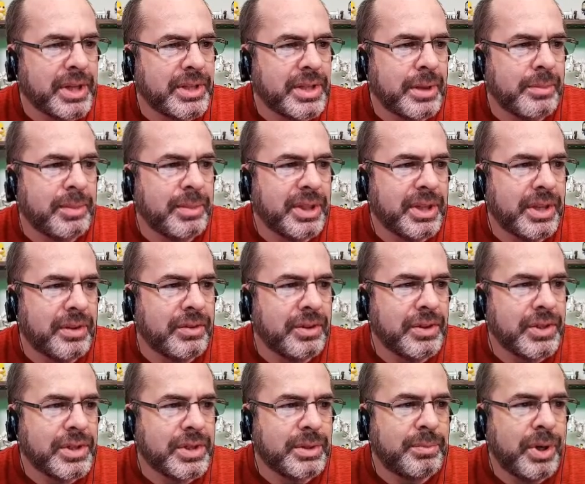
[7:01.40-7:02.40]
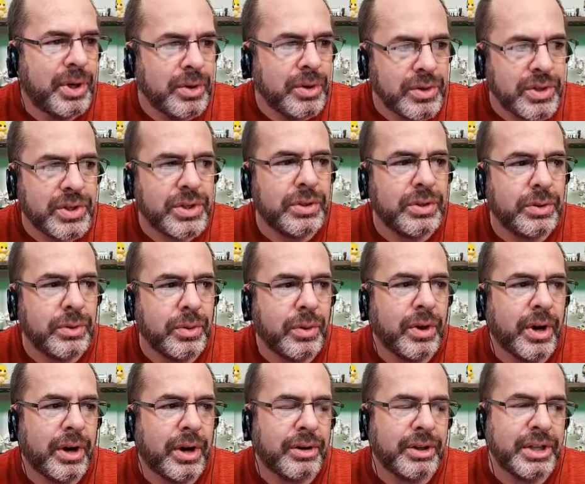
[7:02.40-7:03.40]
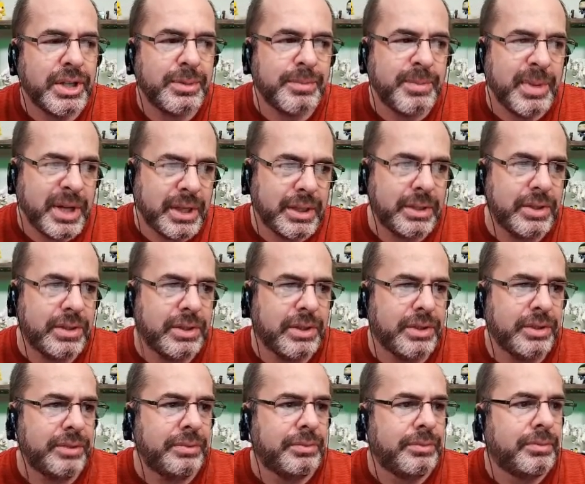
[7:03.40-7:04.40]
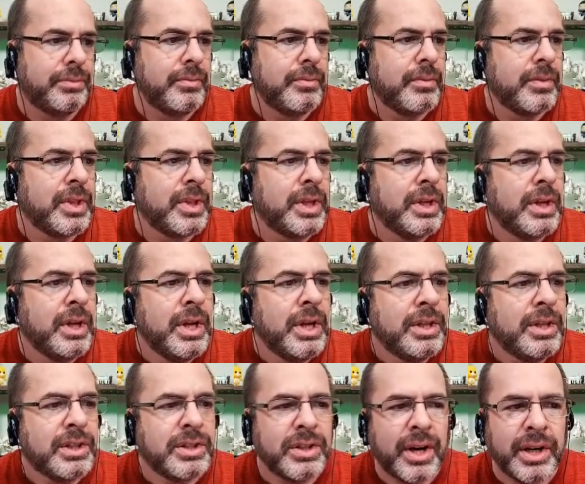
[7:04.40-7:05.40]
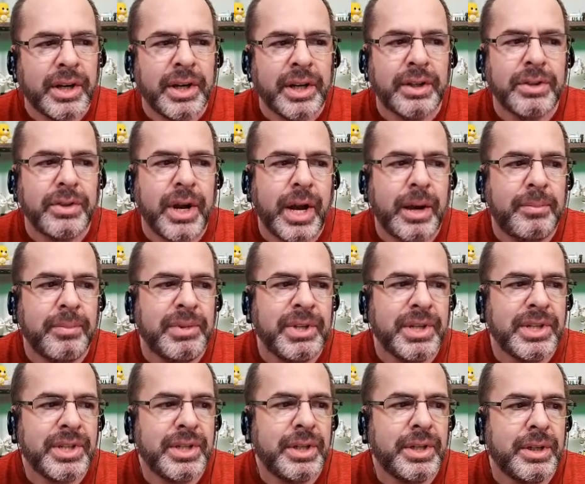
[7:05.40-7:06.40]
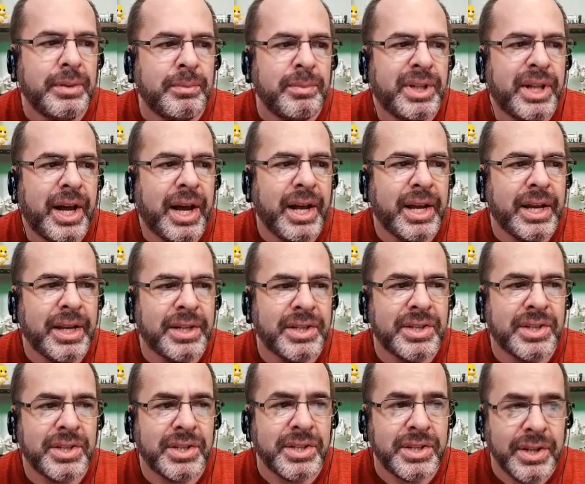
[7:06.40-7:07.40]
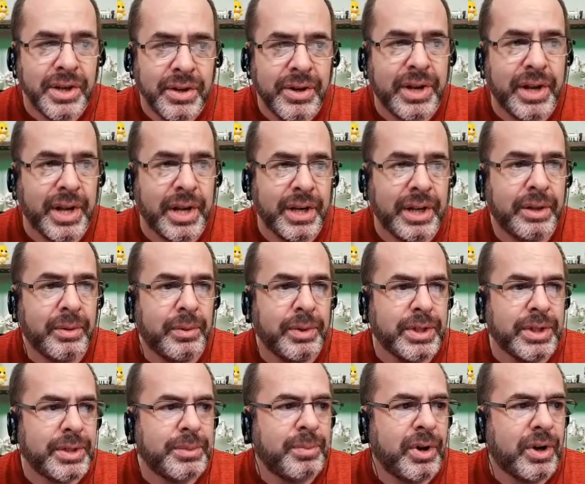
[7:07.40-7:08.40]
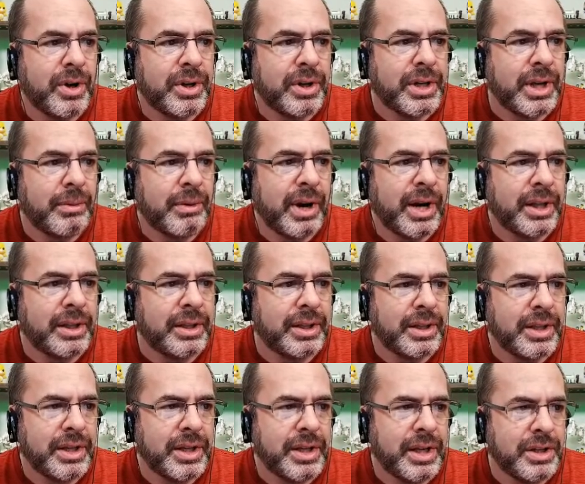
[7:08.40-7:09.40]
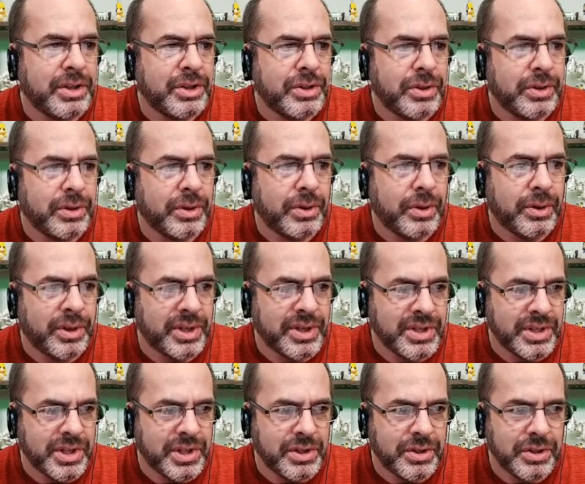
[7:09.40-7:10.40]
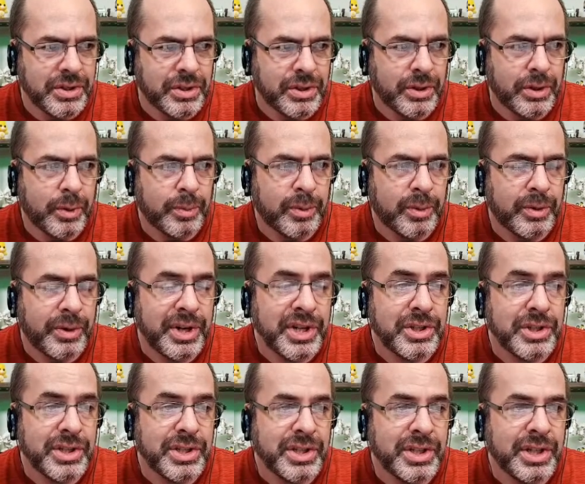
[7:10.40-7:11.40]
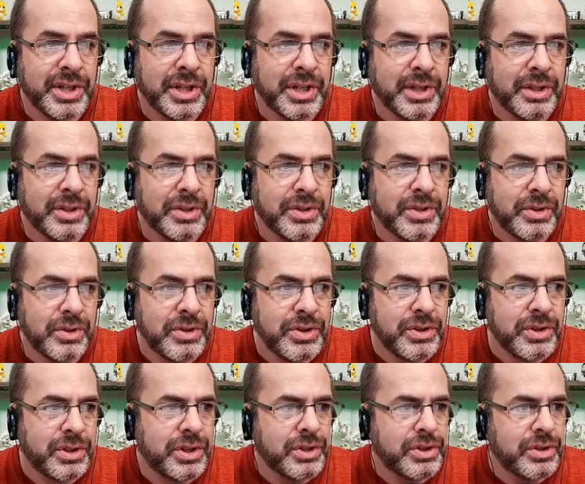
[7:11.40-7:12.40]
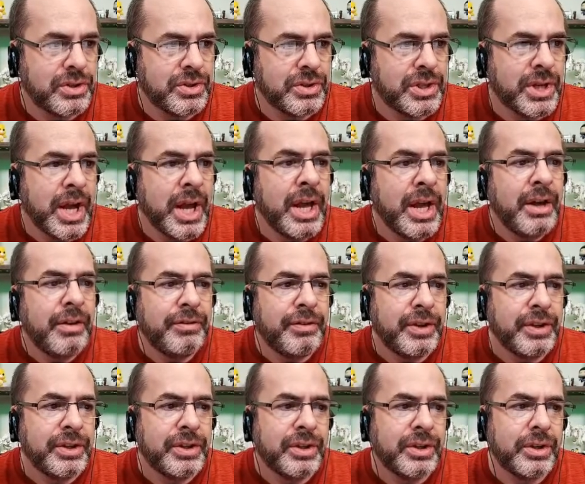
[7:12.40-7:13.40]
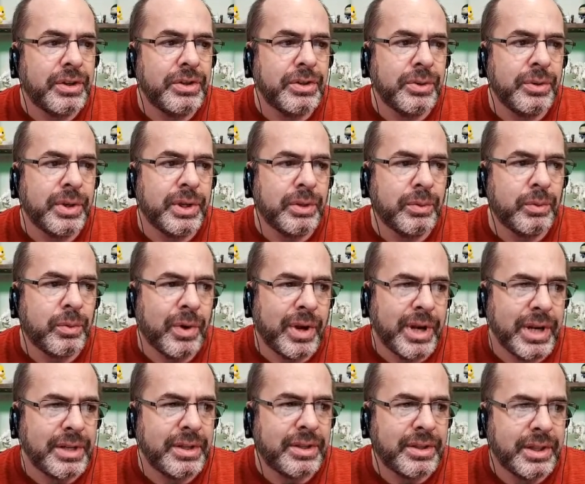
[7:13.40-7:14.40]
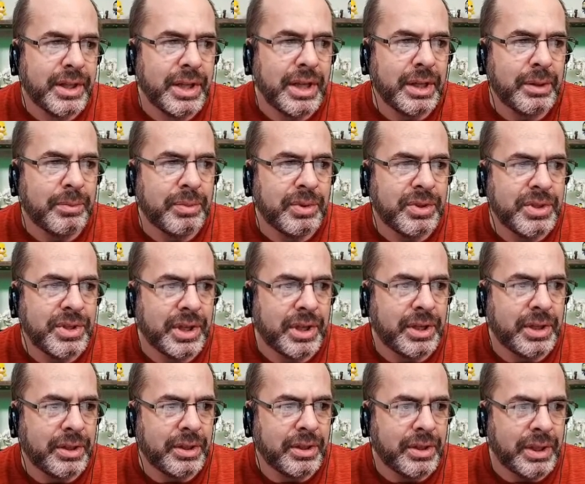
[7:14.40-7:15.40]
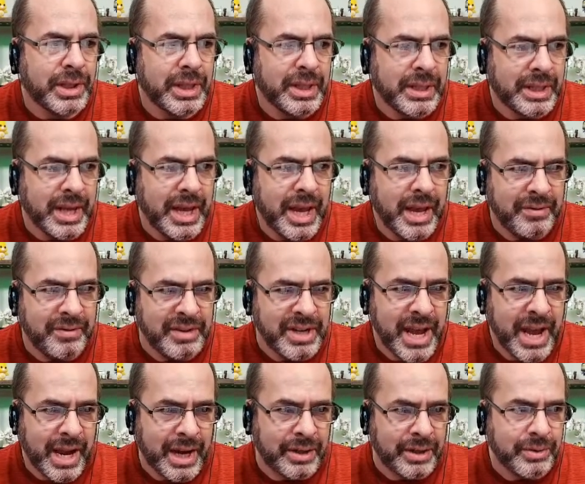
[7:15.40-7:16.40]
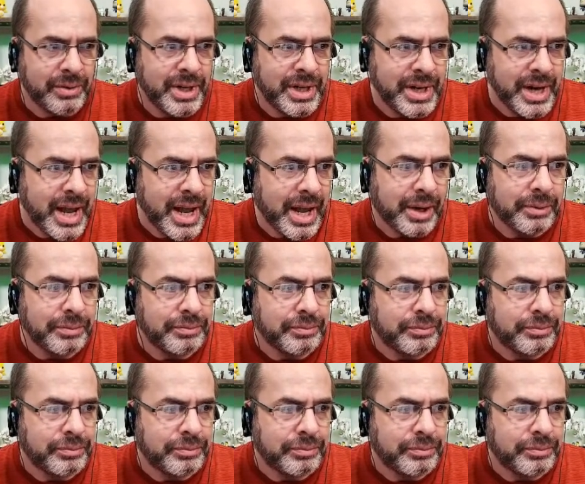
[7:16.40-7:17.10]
they believe they're supposed to or are expected to. The talking trap doesn't imply insincerity on anyone's part. Ironically, the data show that organizations and corporations leaning into social issues feel they're doing the right thing, particularly that they have to act right now.